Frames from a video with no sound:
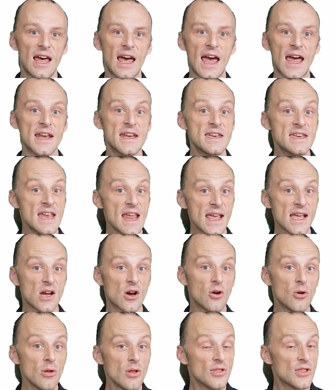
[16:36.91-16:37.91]
and
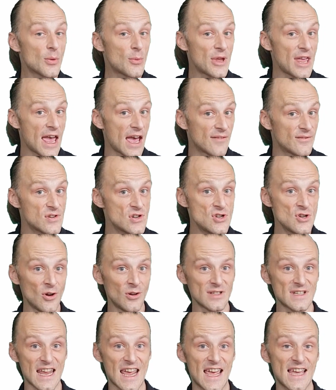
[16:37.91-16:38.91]
now that we have
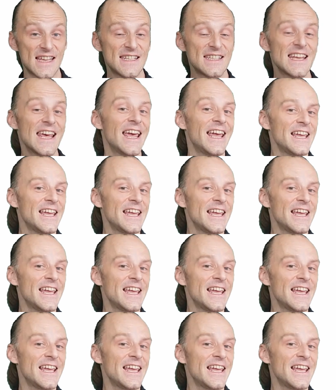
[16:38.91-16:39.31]
not S,